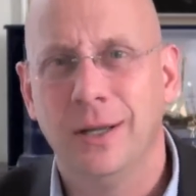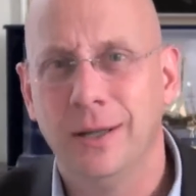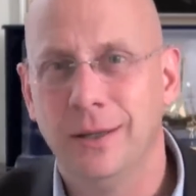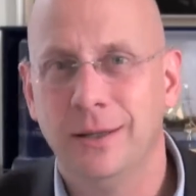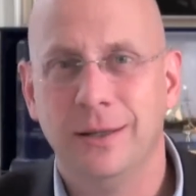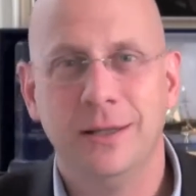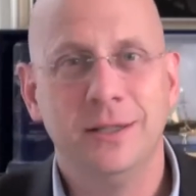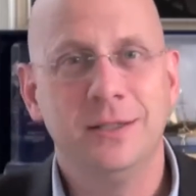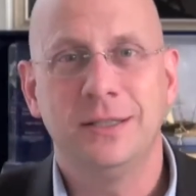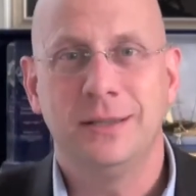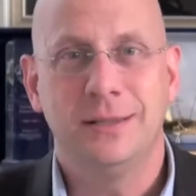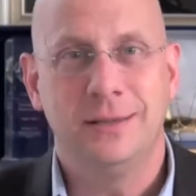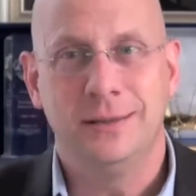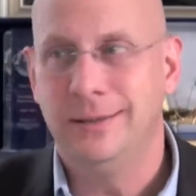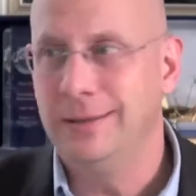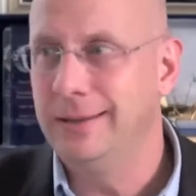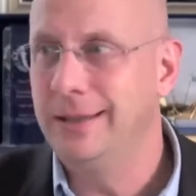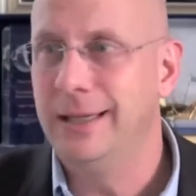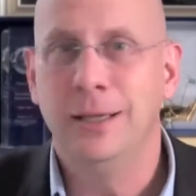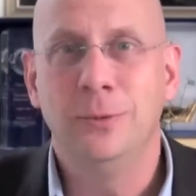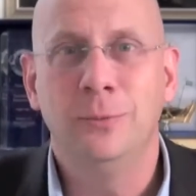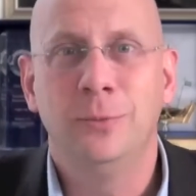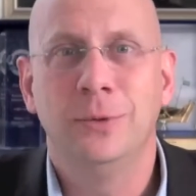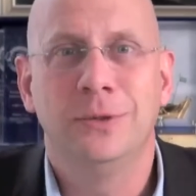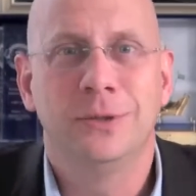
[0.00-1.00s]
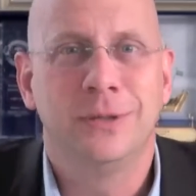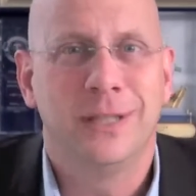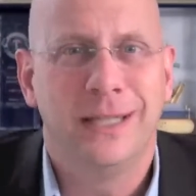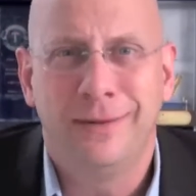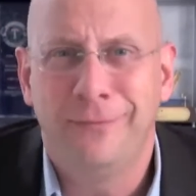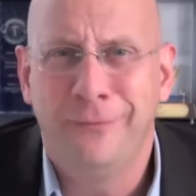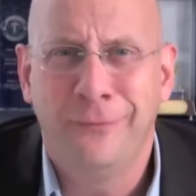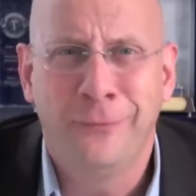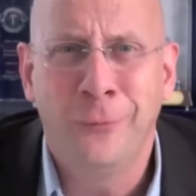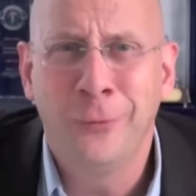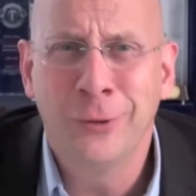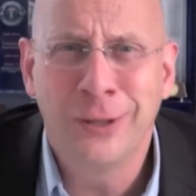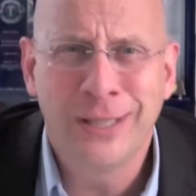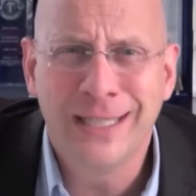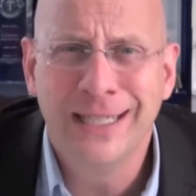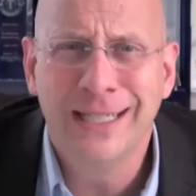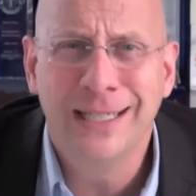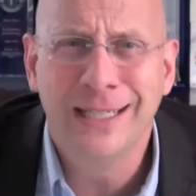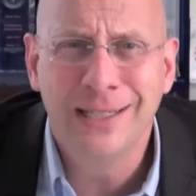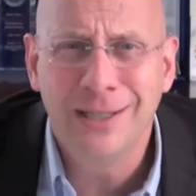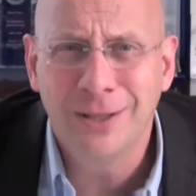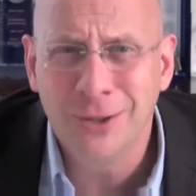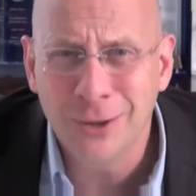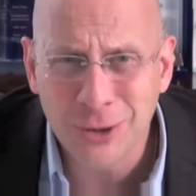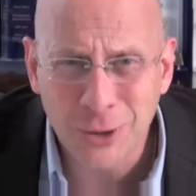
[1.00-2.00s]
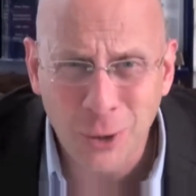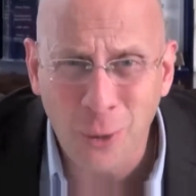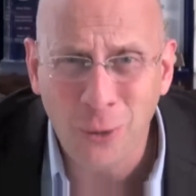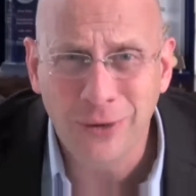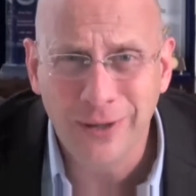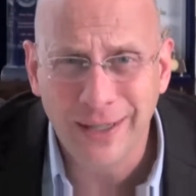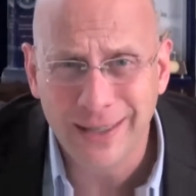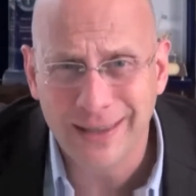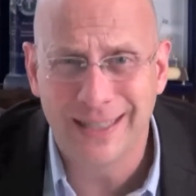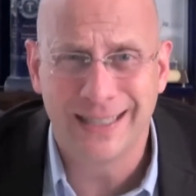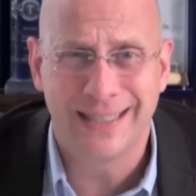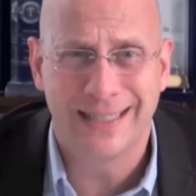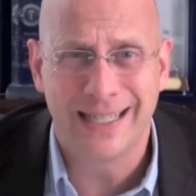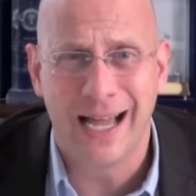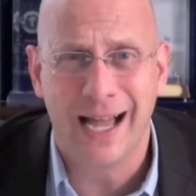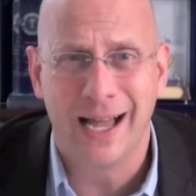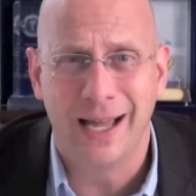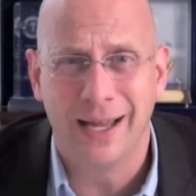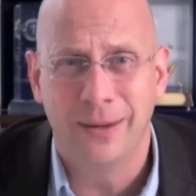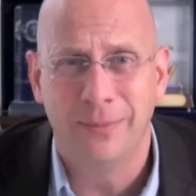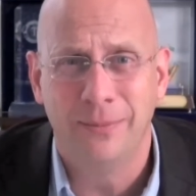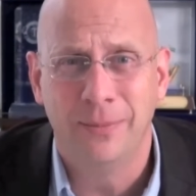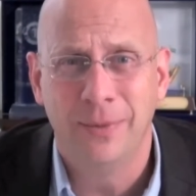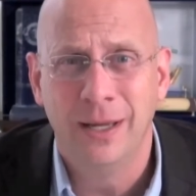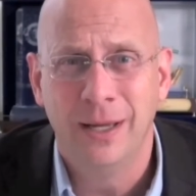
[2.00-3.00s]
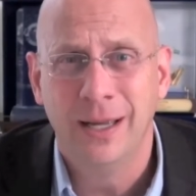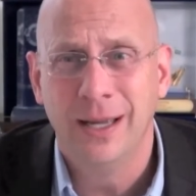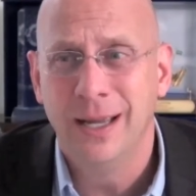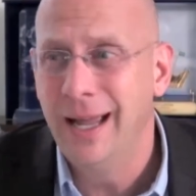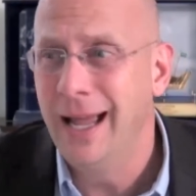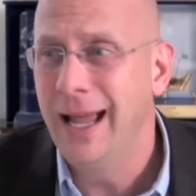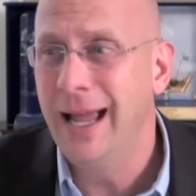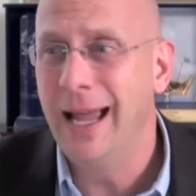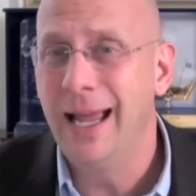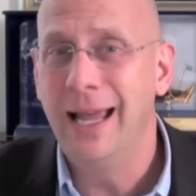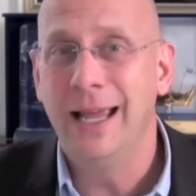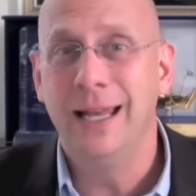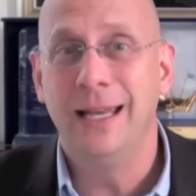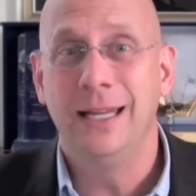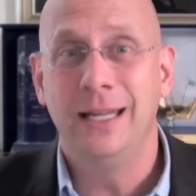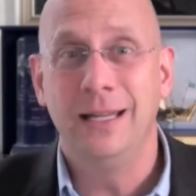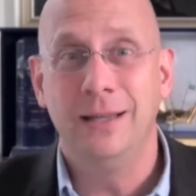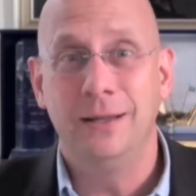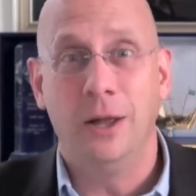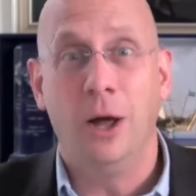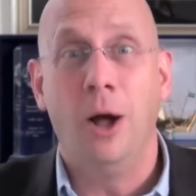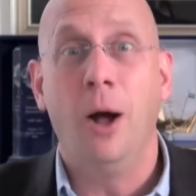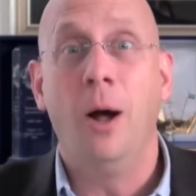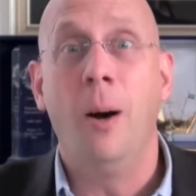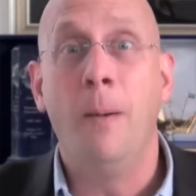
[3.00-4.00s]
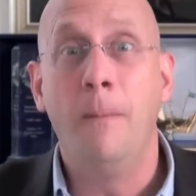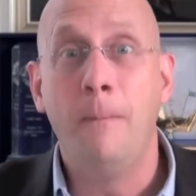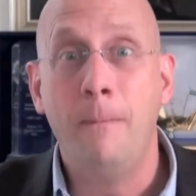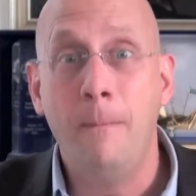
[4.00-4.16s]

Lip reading: this kid was like 14 years old at the time. And a